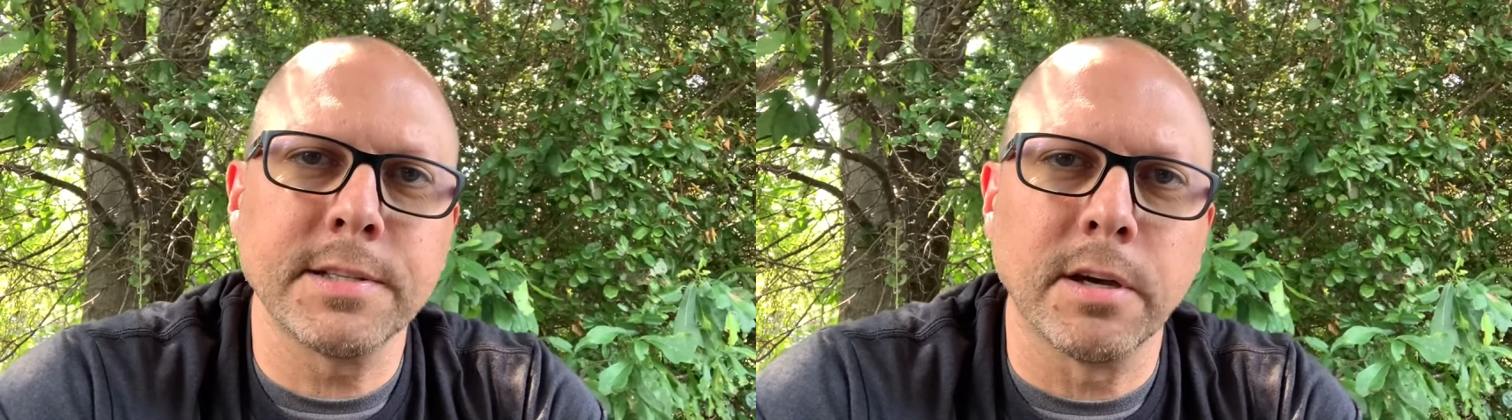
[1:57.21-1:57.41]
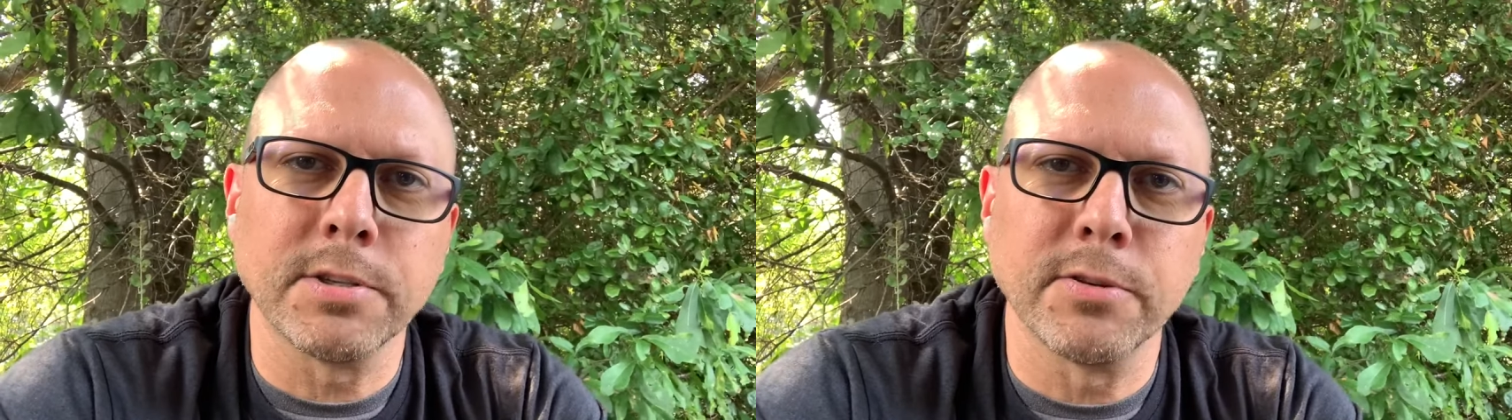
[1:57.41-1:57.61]

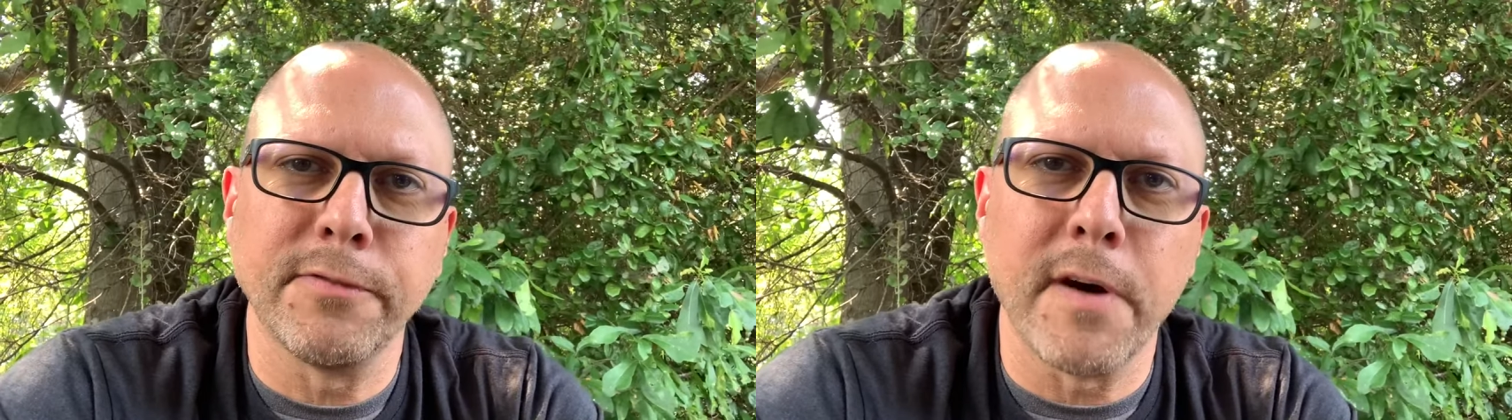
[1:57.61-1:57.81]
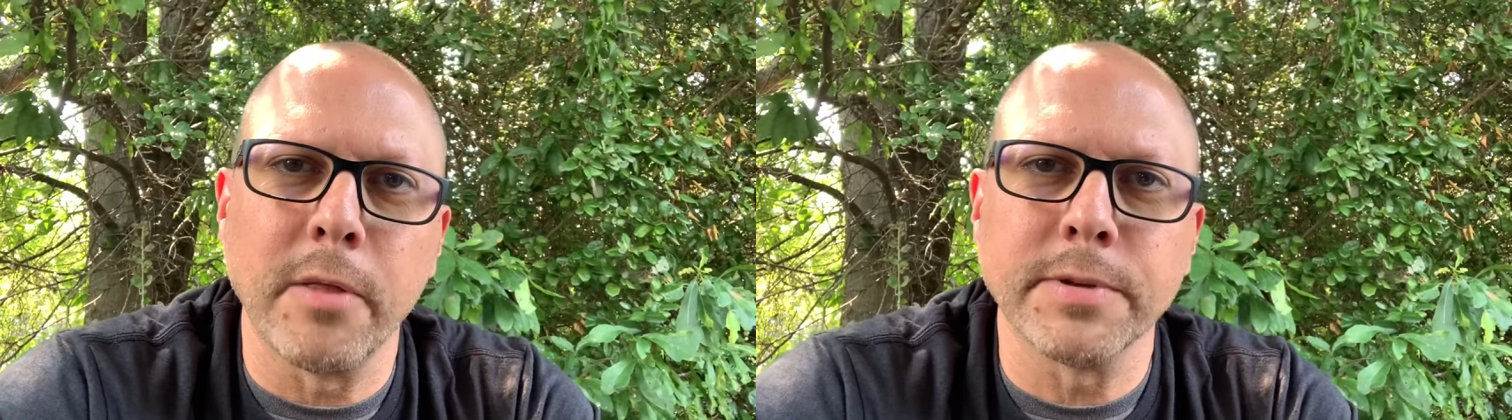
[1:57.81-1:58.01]
Also
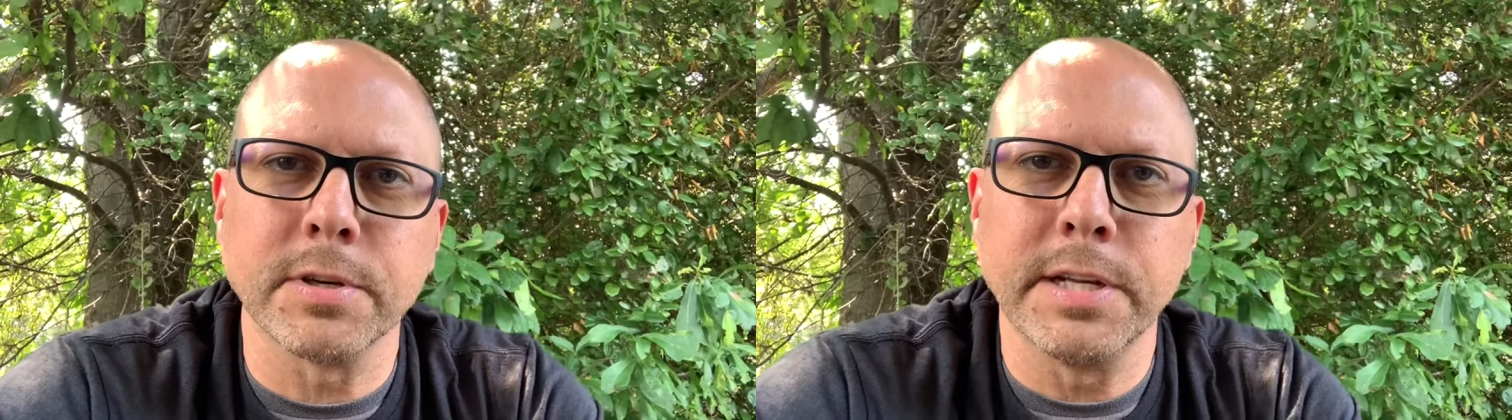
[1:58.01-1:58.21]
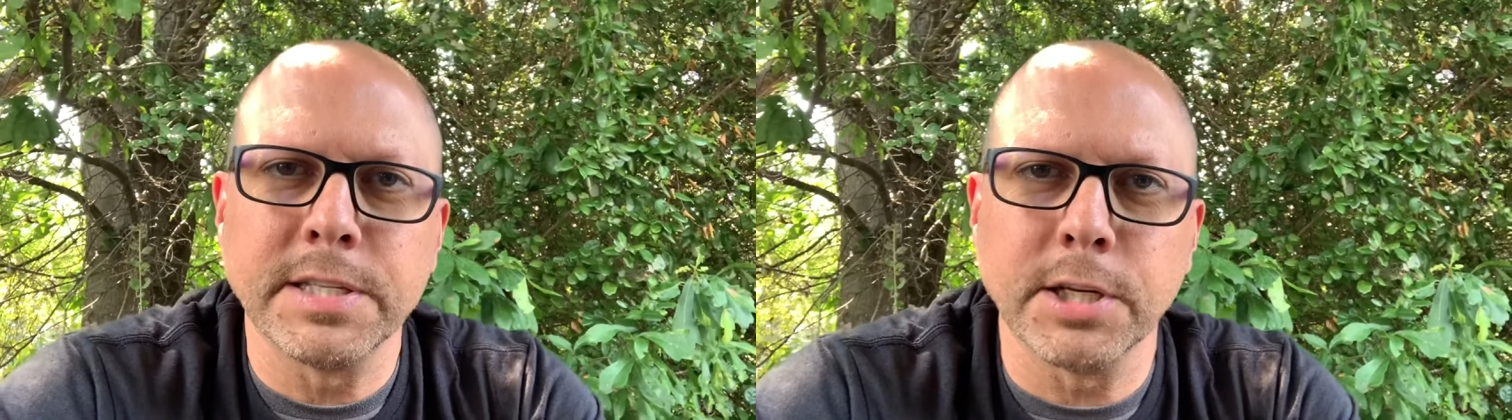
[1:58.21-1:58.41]
follow us
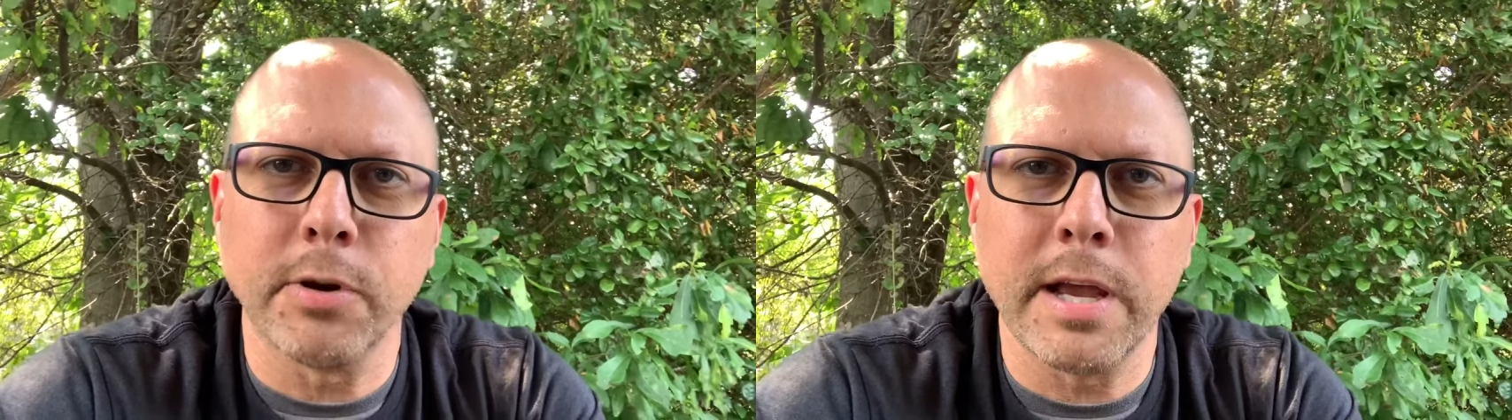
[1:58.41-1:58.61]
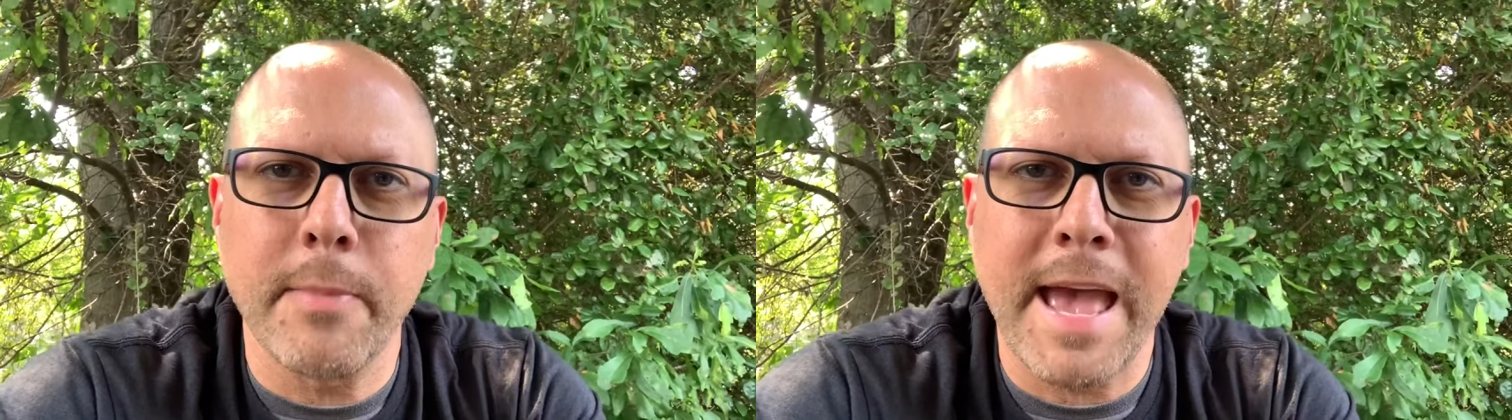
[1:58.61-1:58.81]
on
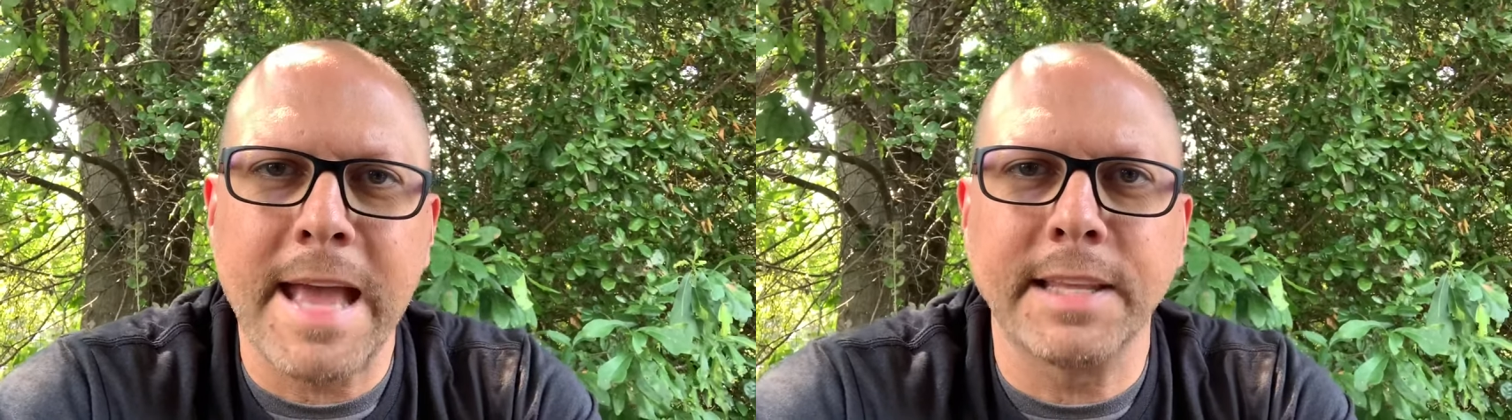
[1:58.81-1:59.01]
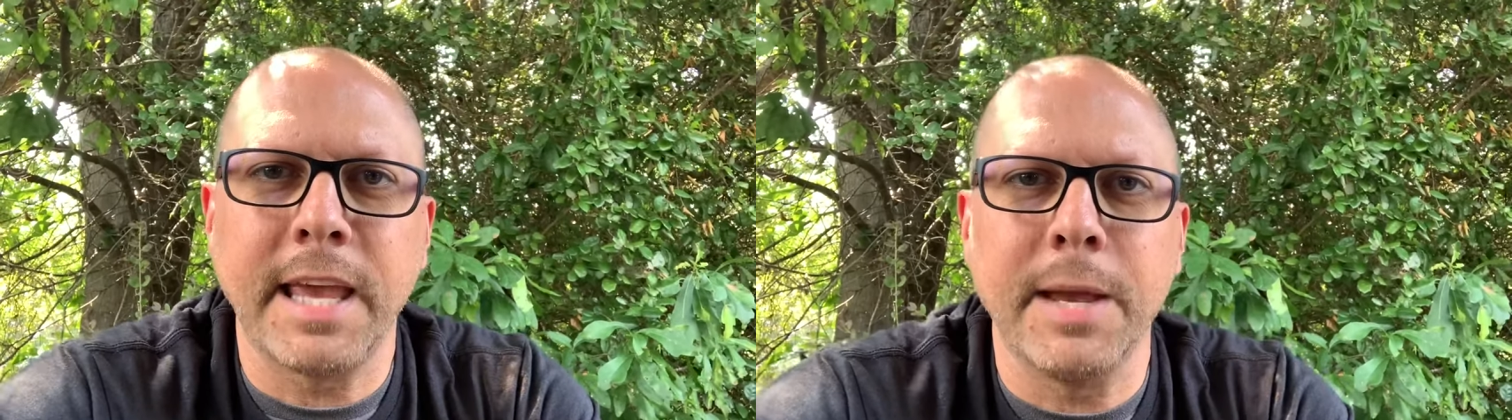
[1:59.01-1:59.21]
Instagram
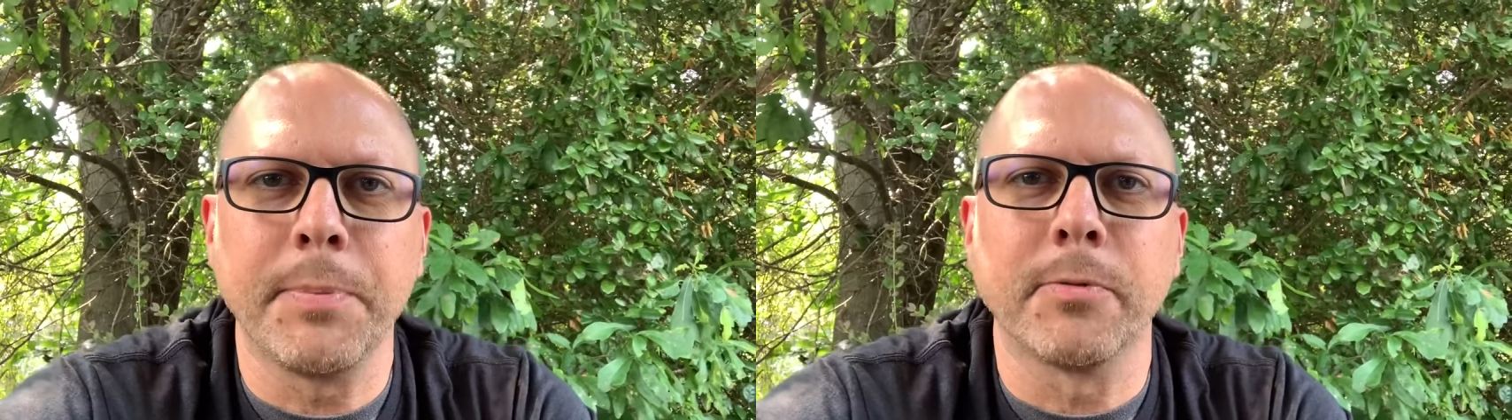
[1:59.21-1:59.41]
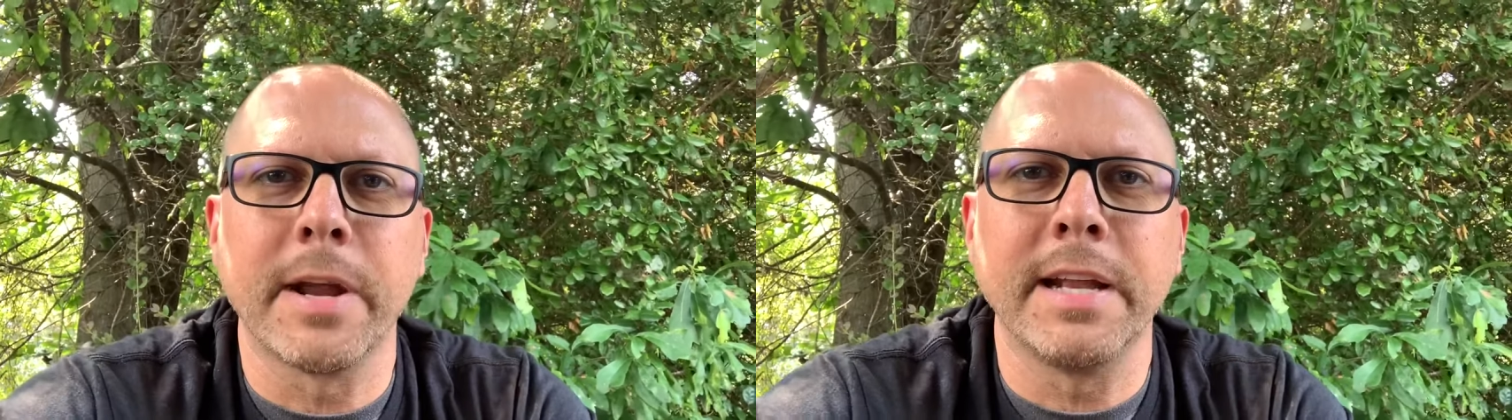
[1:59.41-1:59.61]
at
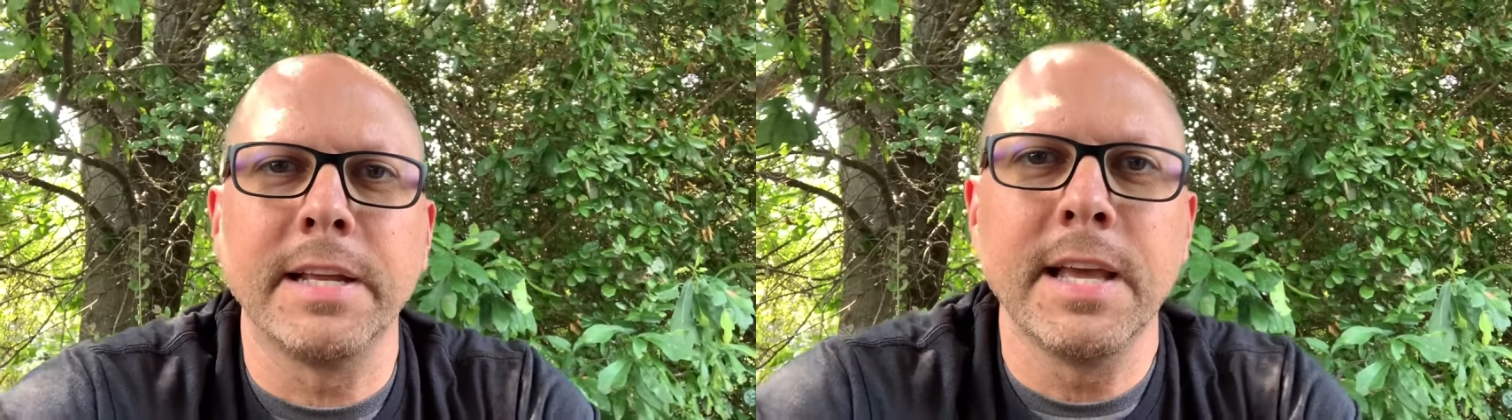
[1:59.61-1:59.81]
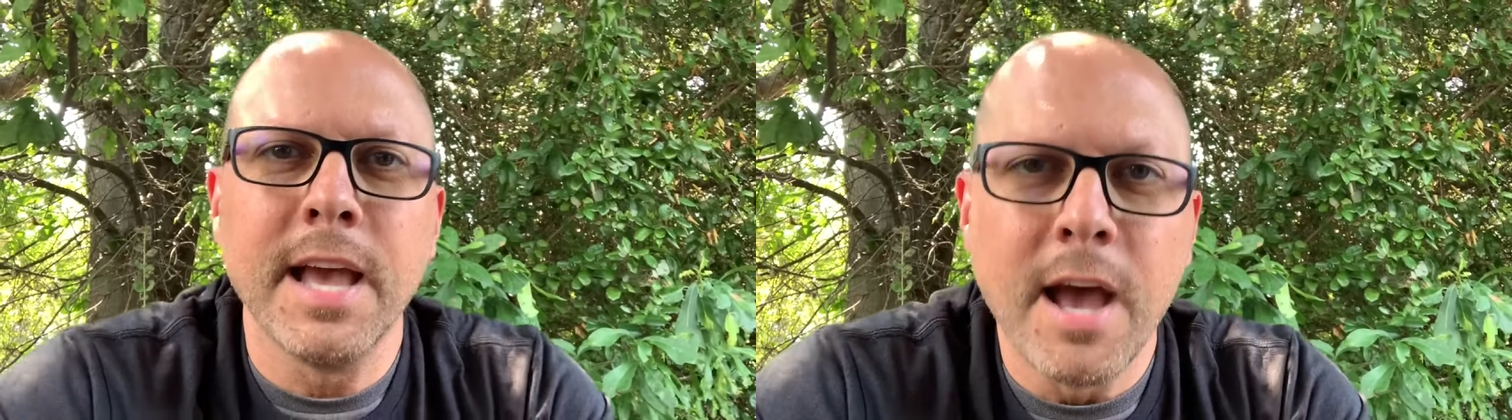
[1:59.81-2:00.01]
CampingRandy.